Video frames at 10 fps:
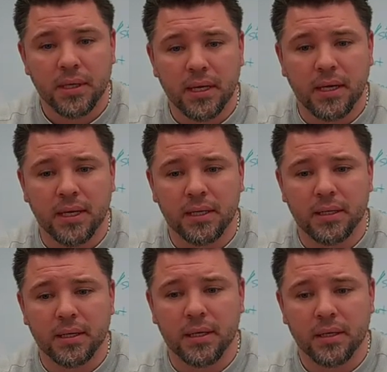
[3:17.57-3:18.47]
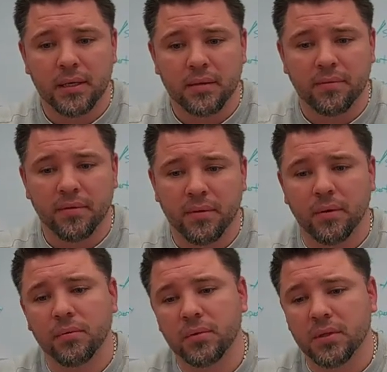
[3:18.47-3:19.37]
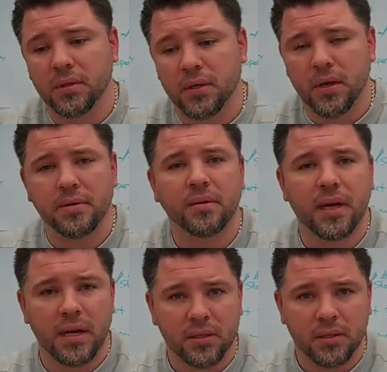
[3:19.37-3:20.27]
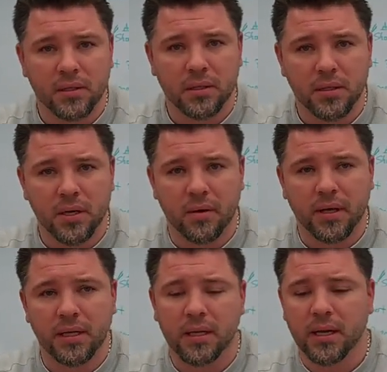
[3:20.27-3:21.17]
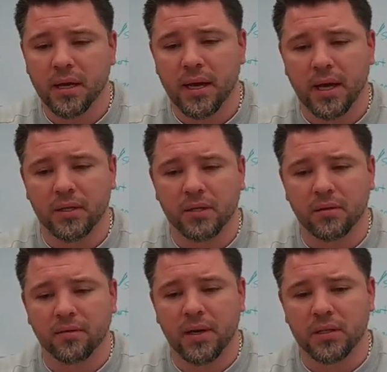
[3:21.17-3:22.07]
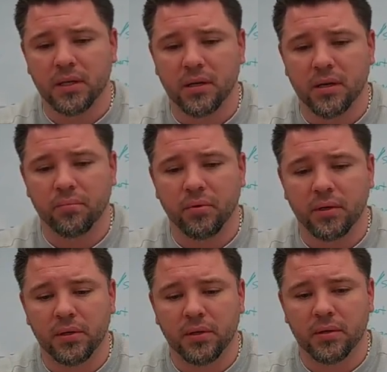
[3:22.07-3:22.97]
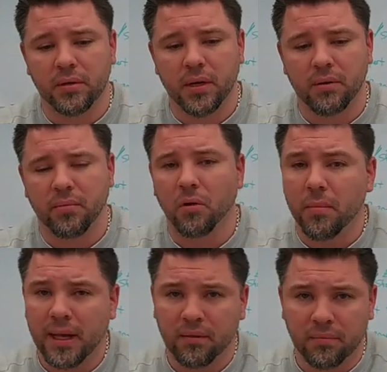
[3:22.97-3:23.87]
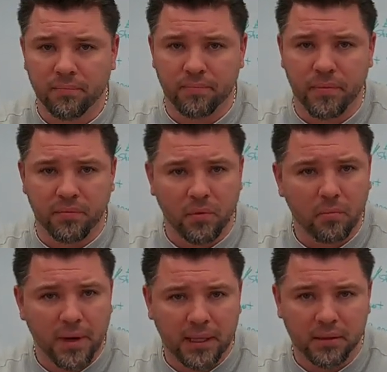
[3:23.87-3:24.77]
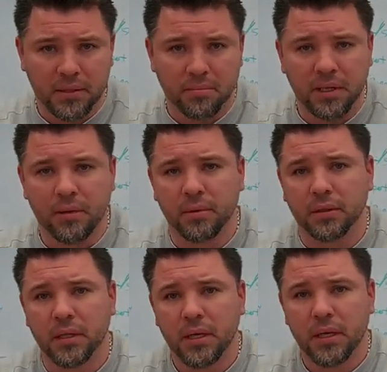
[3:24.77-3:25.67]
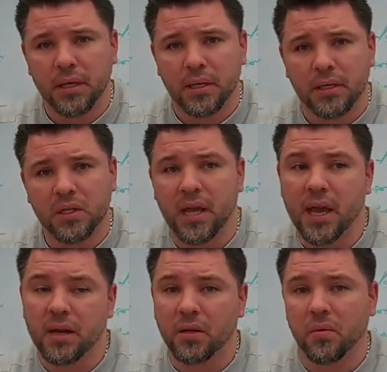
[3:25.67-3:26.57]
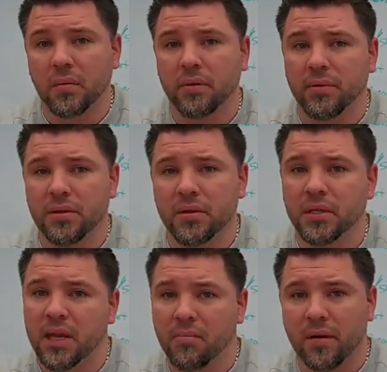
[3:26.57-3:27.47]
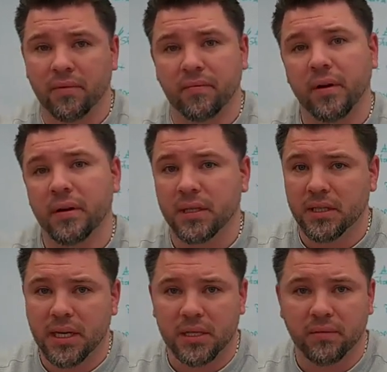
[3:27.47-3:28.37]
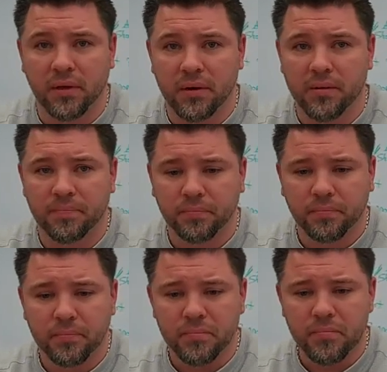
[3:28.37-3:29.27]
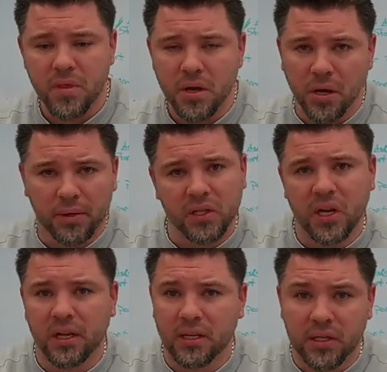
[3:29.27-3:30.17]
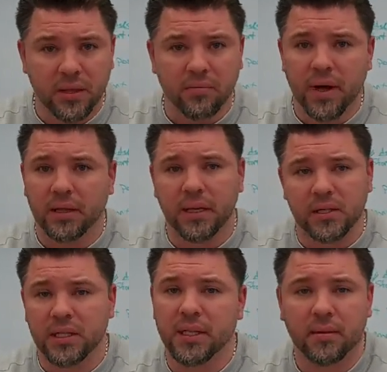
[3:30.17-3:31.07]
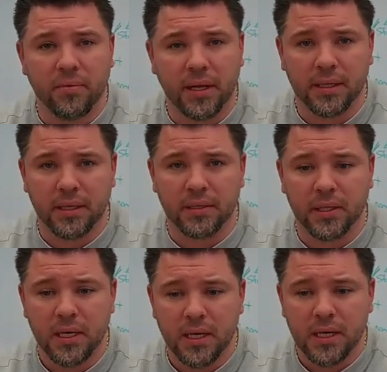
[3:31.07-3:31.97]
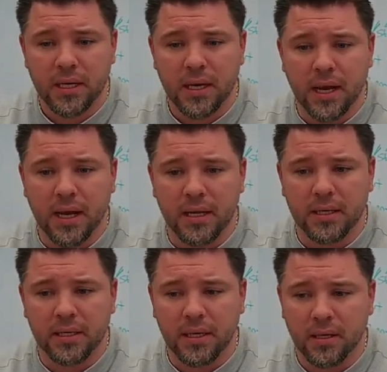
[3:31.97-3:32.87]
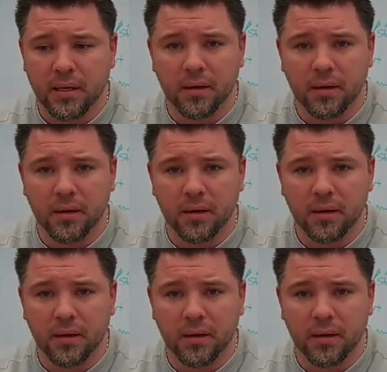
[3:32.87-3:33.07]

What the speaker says: and for the younger guys, I think I serve as a pretty good role model to be able to say, hey, you know what, Rich just came off a very successful year. He said the right things, he did the right things, and